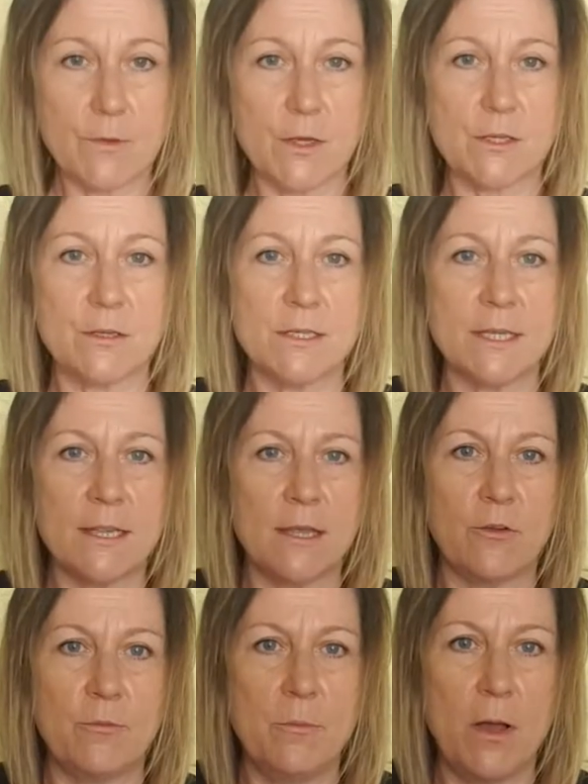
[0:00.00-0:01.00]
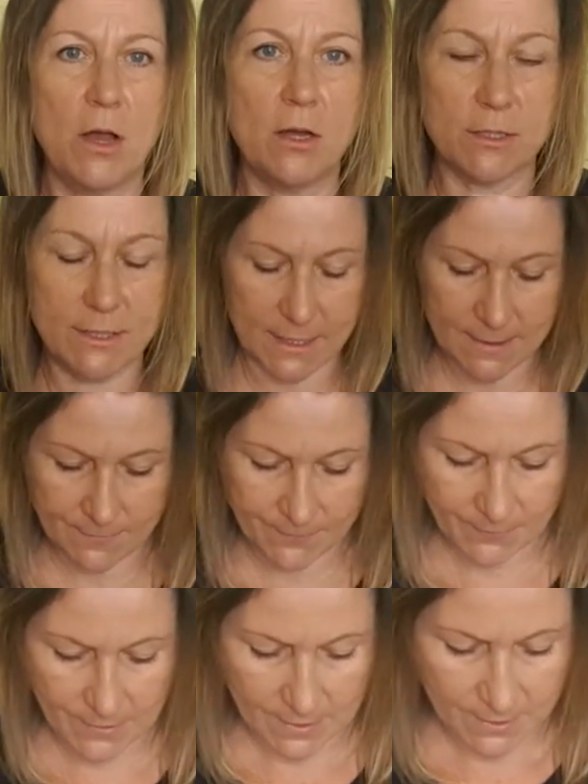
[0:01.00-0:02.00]
you can see that I've marked it.
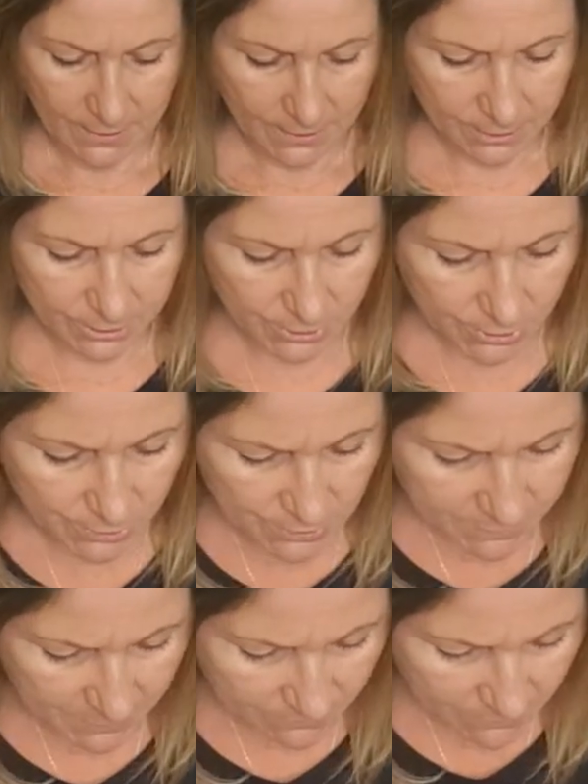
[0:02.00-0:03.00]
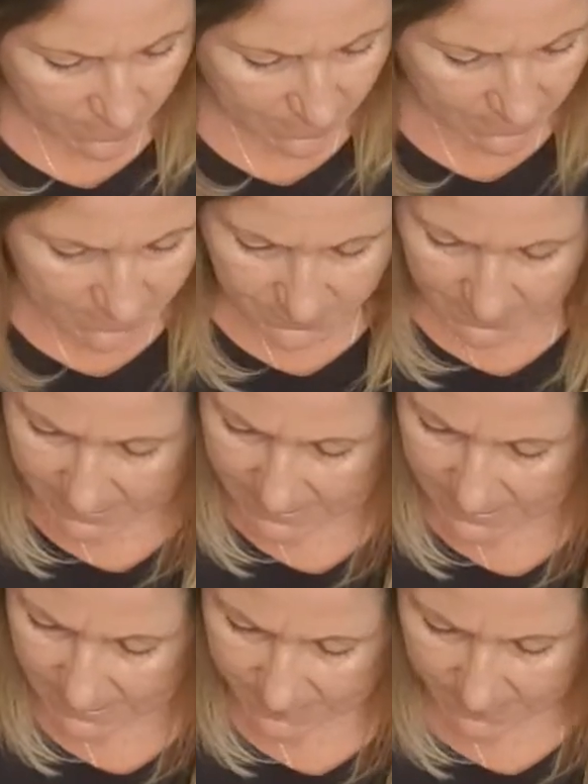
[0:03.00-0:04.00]
I can use my ruler to
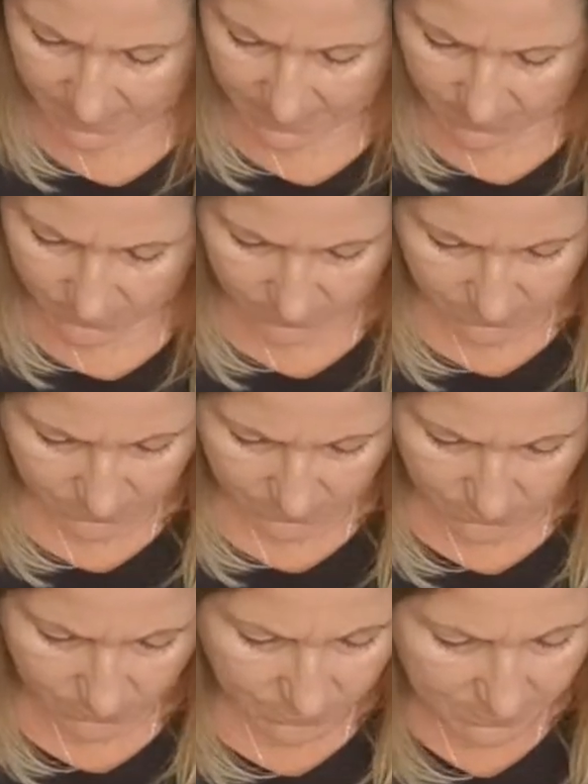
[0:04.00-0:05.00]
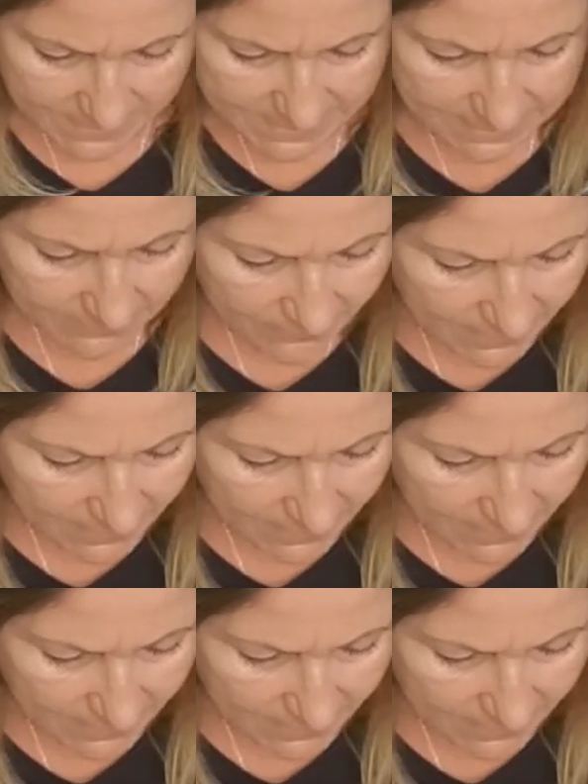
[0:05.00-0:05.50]
extend that all the way down the